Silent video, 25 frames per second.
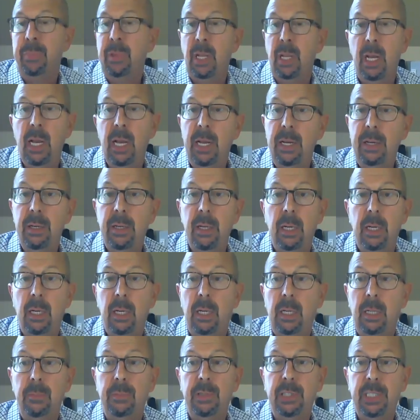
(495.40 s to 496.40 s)
and
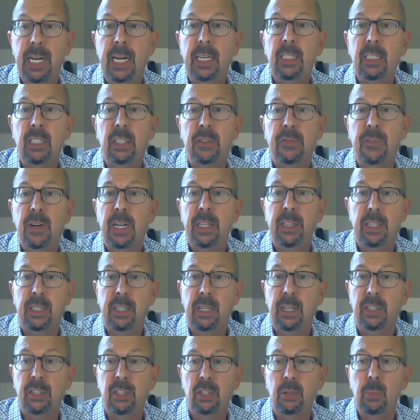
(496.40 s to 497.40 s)
satisfy the
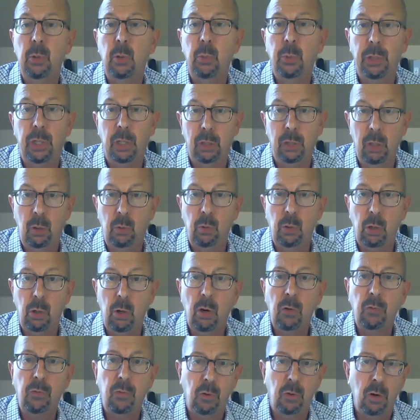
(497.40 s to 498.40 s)
customer with a lower
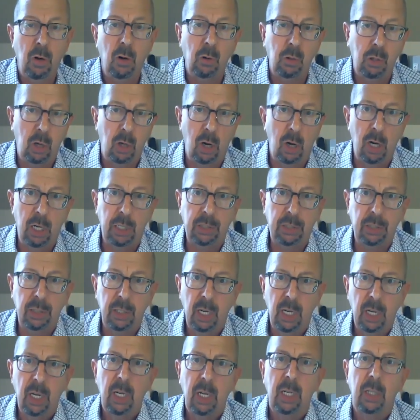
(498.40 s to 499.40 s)
overall cost,
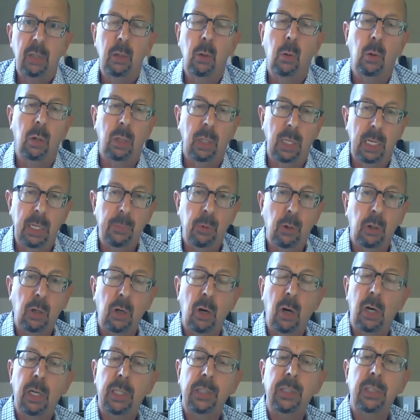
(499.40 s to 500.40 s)
lower labor
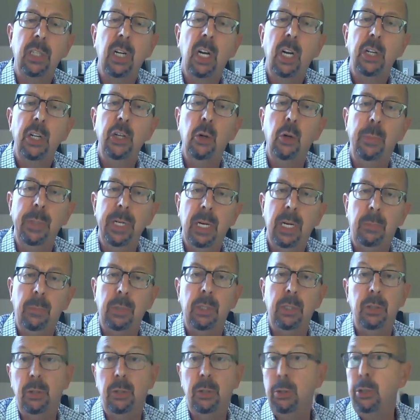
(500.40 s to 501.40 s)
cost. You'll be able
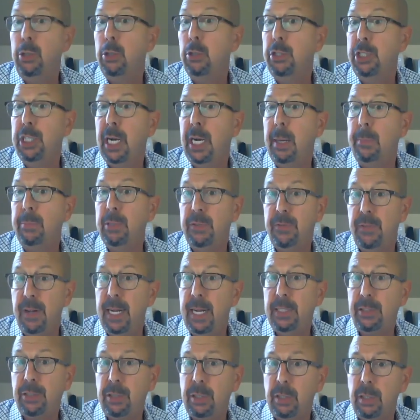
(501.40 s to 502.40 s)
to do your jobs
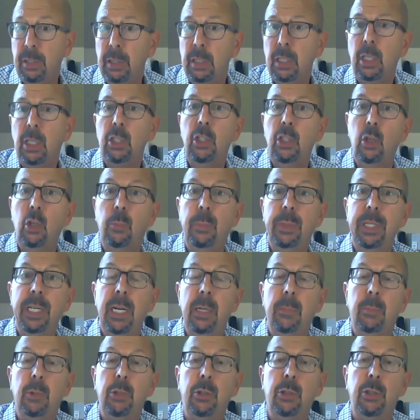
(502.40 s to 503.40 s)
faster. You'll be
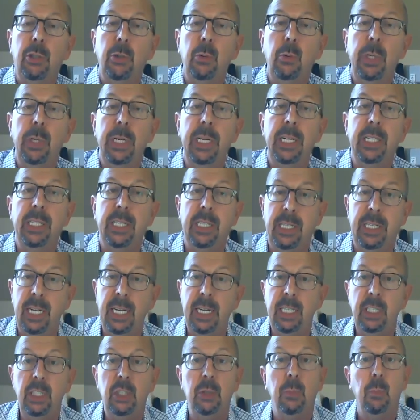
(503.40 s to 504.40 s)
able to
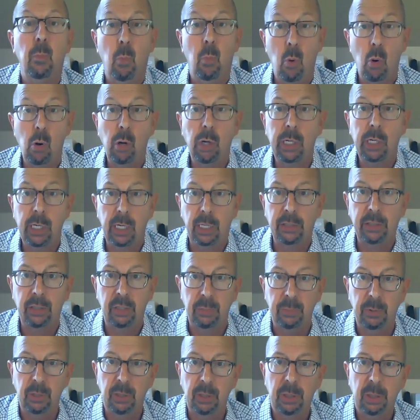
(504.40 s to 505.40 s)
engage more
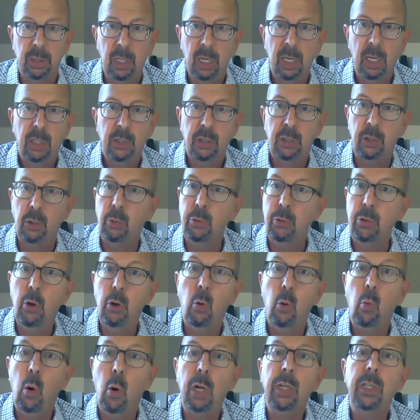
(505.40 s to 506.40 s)
customers. So no
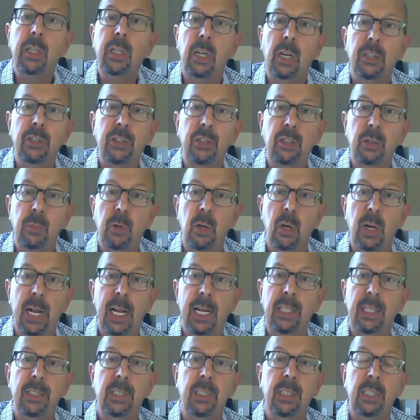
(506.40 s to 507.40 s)
one customer
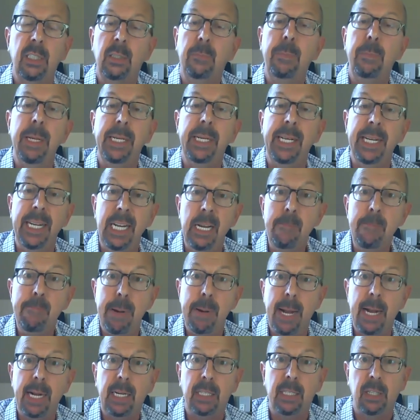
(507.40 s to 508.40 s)
has as big an
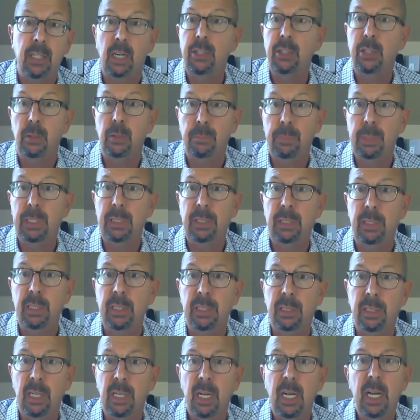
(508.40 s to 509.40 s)
impact on your
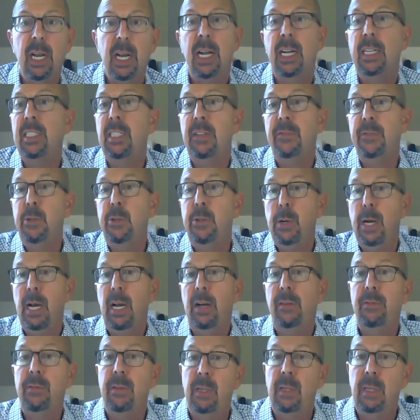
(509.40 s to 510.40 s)
business as if you
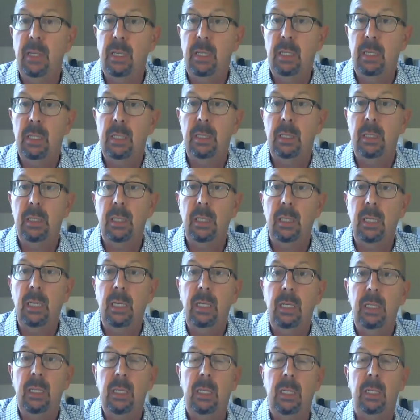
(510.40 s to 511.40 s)
have
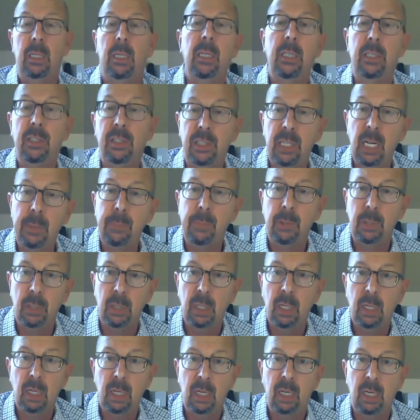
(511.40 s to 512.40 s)
a
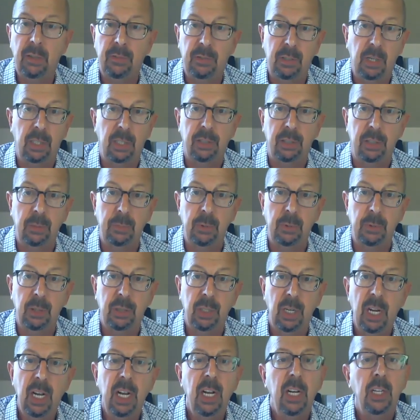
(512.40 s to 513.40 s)
stable of customers.
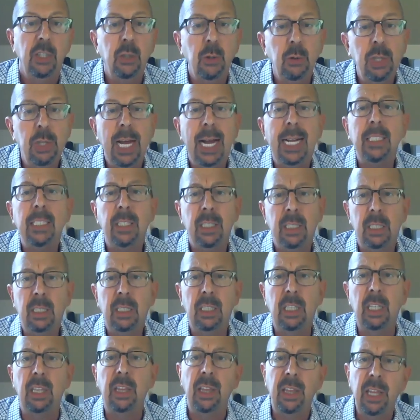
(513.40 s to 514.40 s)
So that's
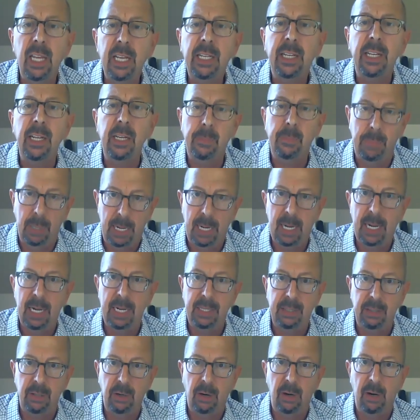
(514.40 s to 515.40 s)
the thinking
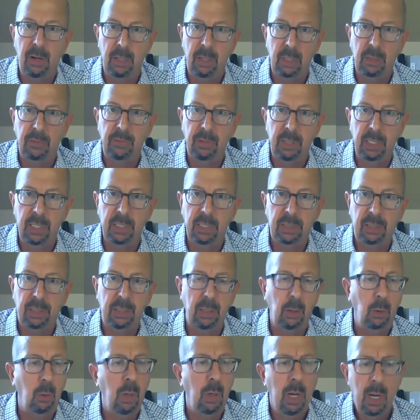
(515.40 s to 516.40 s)
behind all of this.
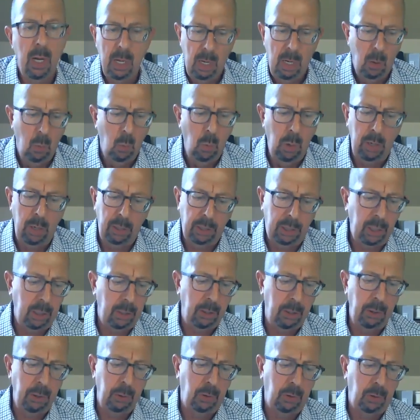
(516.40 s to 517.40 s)
So where is it
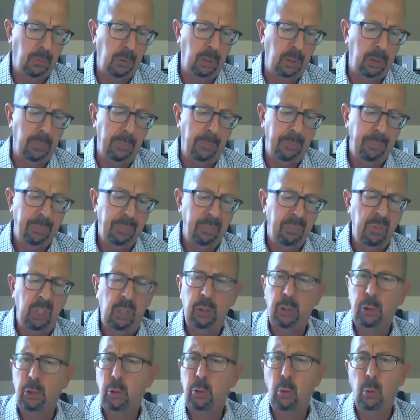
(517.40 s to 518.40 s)
useful?
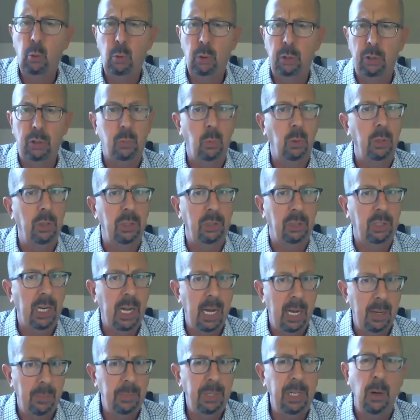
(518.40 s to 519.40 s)
Schools, where there's
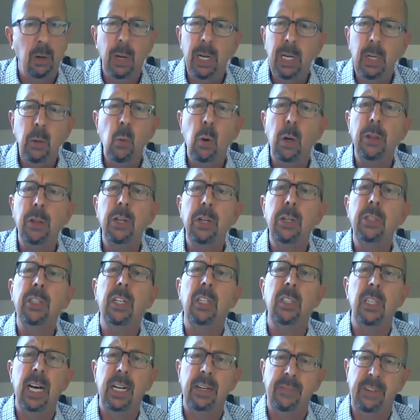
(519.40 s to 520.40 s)
anywhere there's a
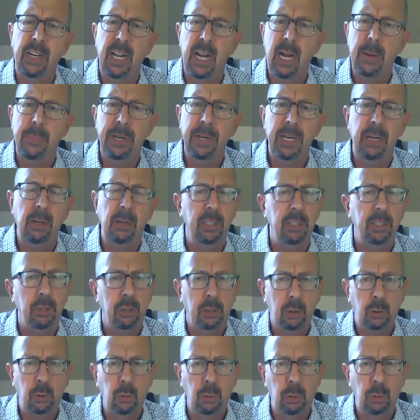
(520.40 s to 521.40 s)
lot of common areas.
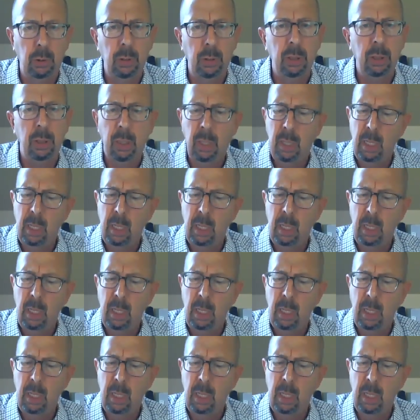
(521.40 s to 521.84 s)
Schools,